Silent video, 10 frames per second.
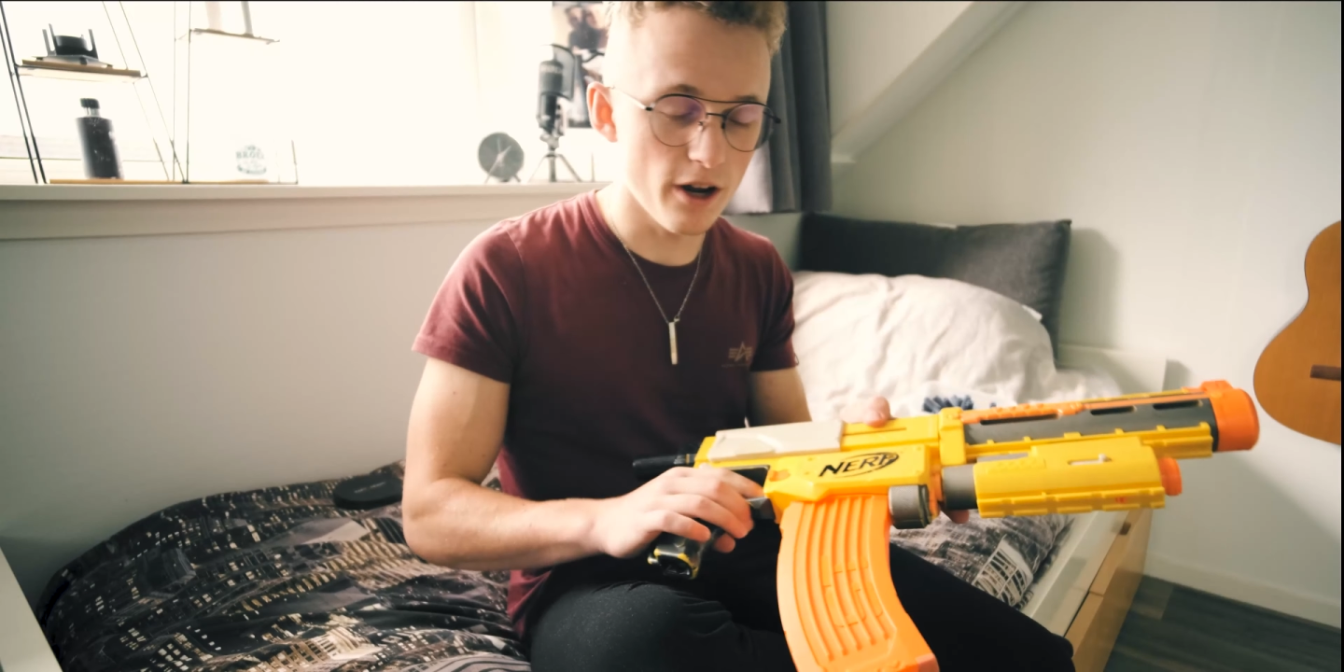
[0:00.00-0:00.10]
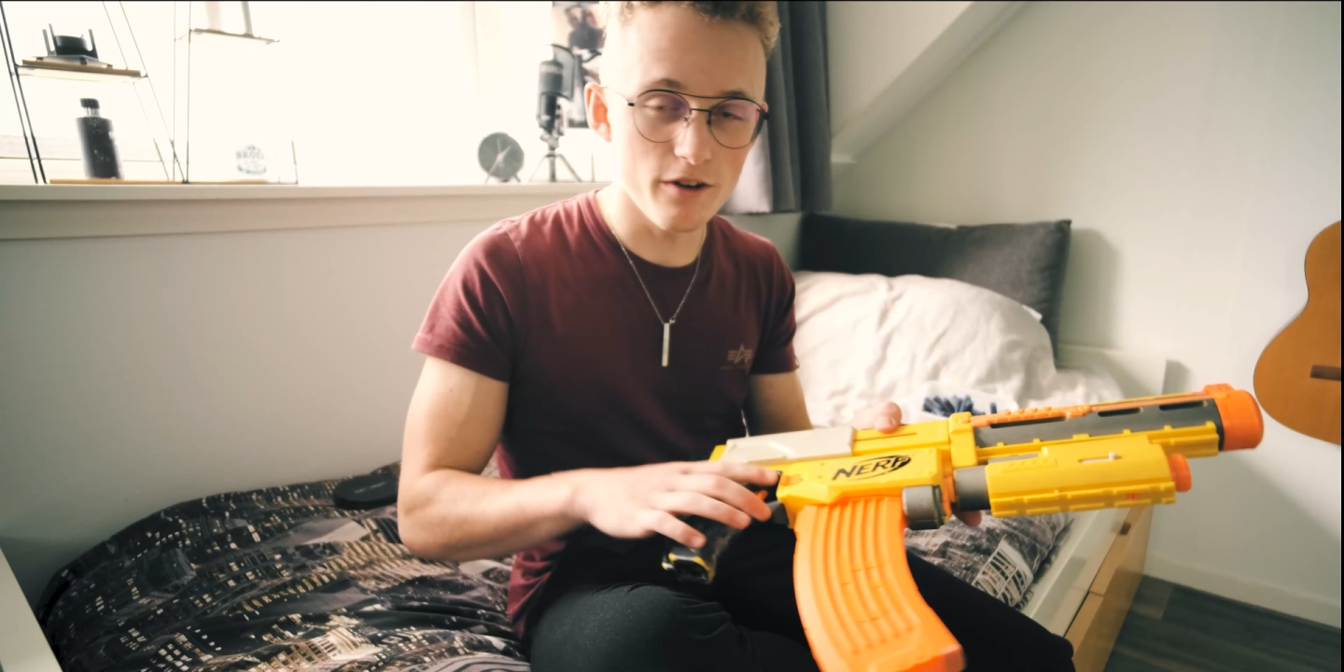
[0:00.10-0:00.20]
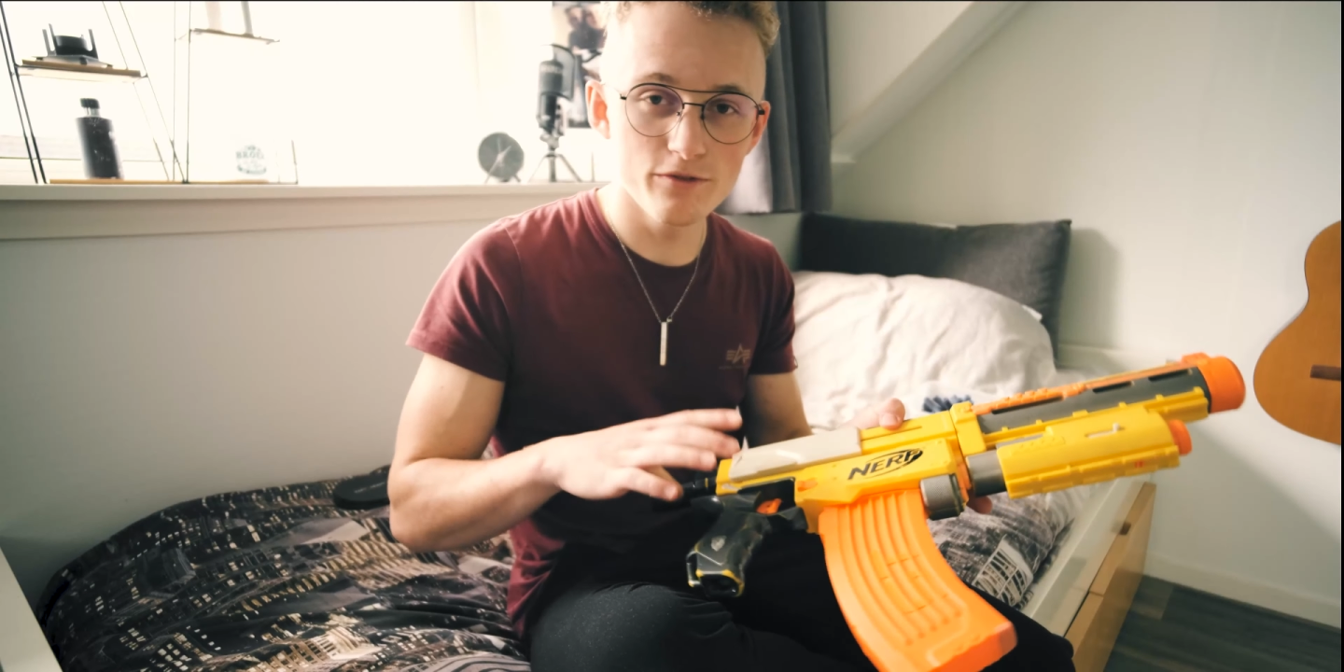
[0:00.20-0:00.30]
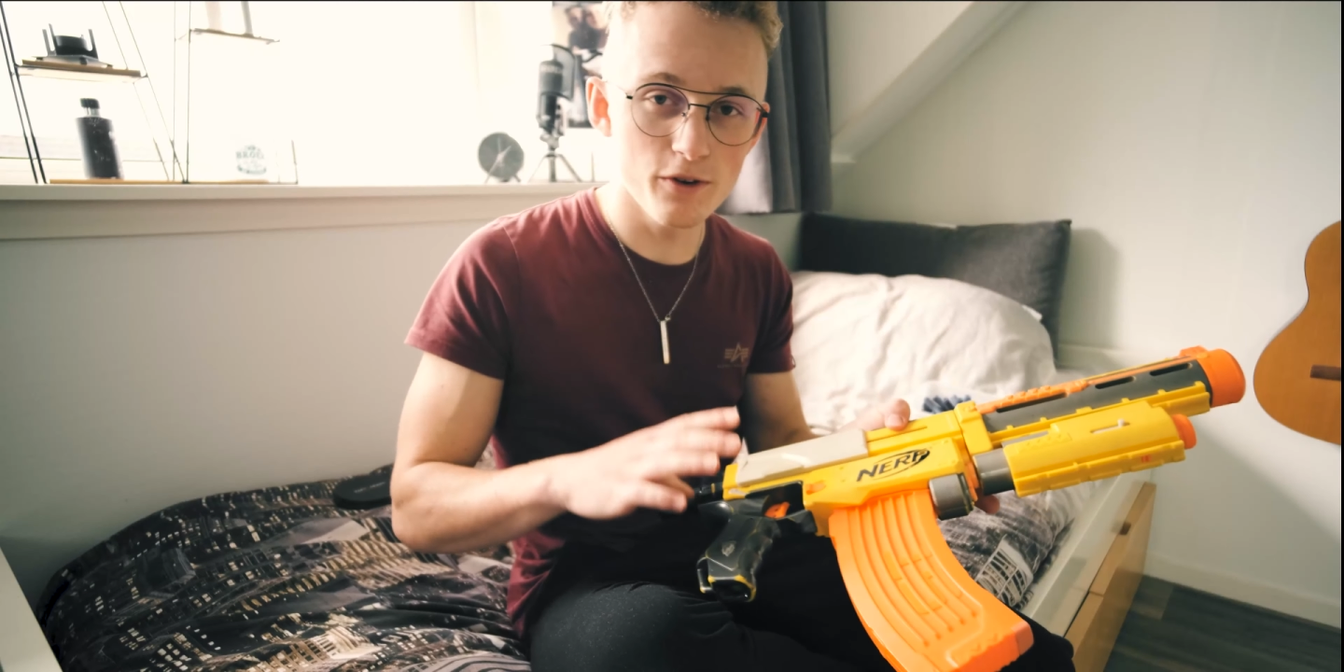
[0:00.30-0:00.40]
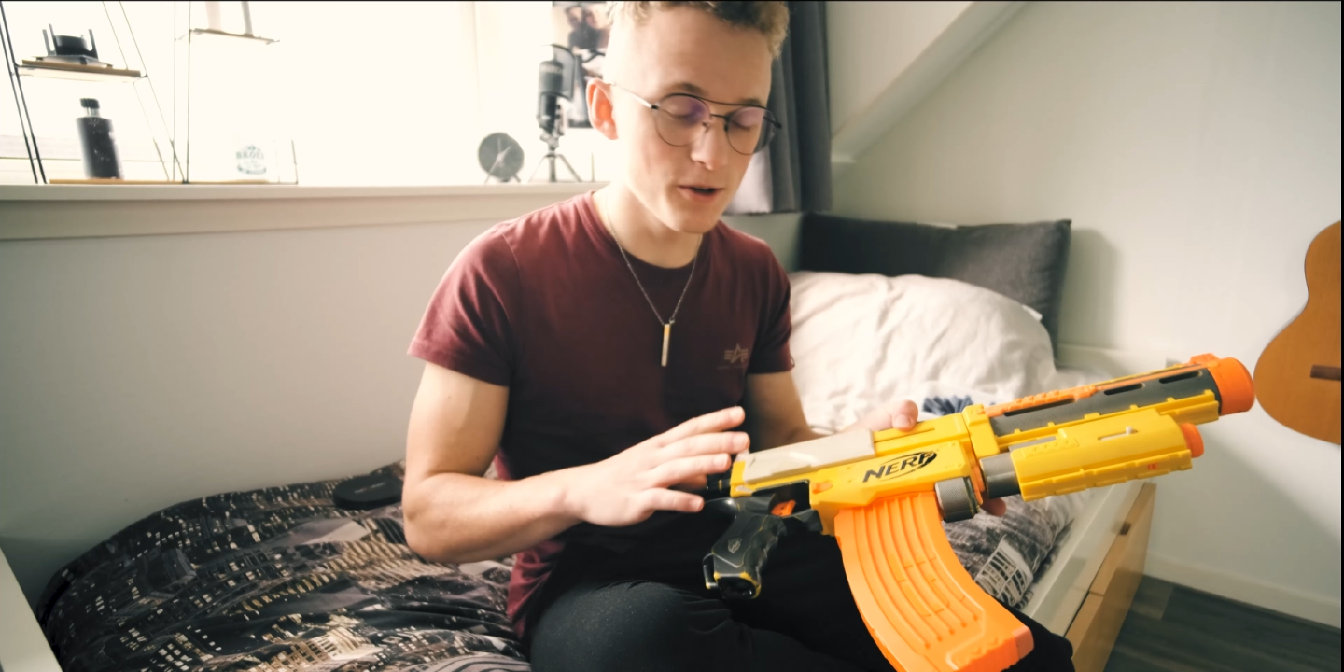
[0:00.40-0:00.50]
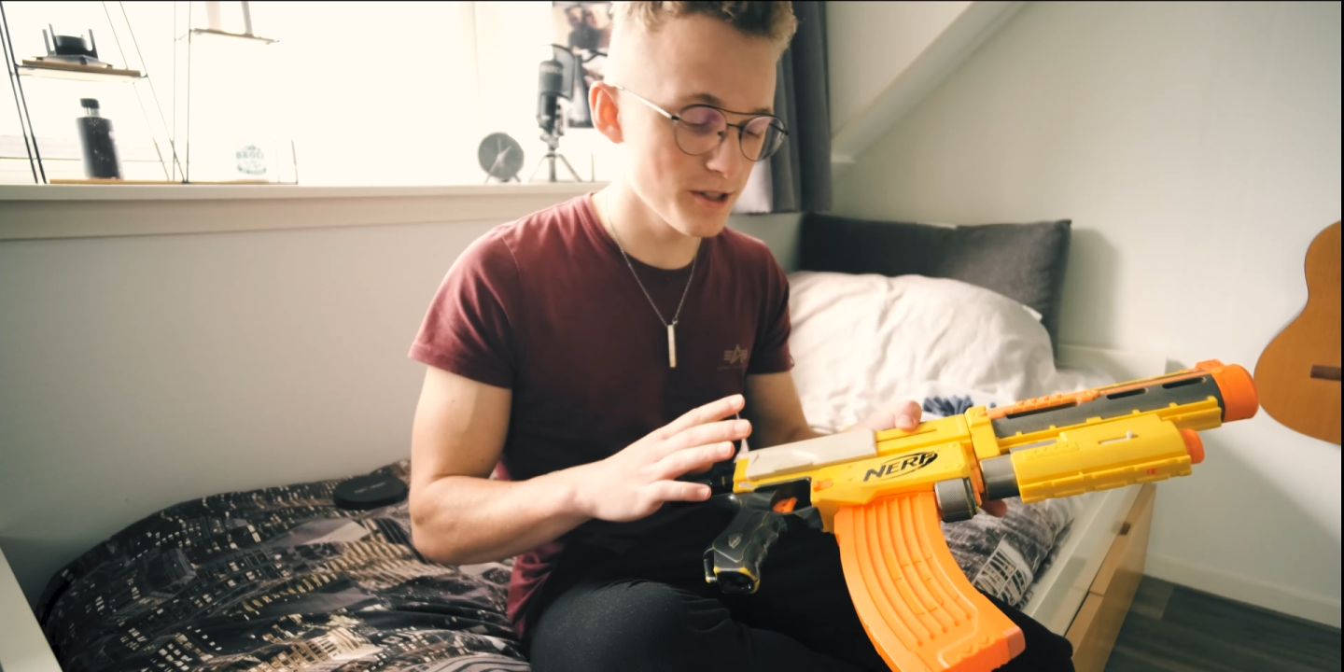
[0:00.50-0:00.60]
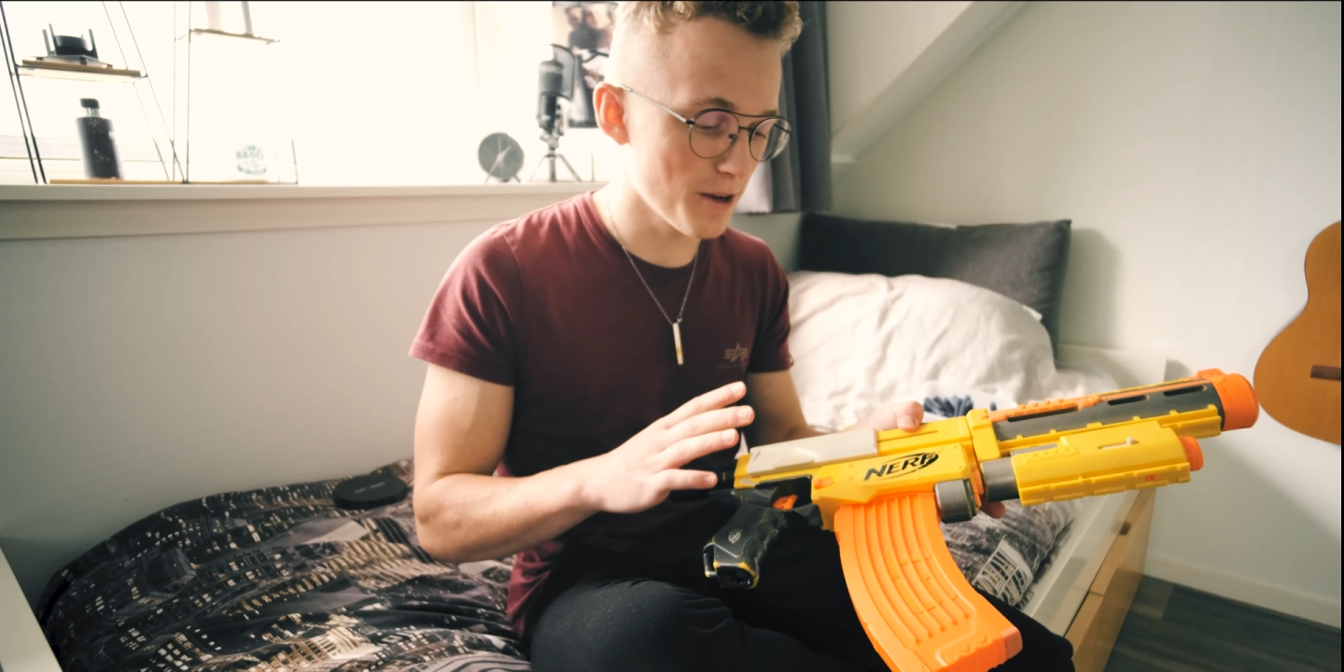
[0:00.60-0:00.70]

now first,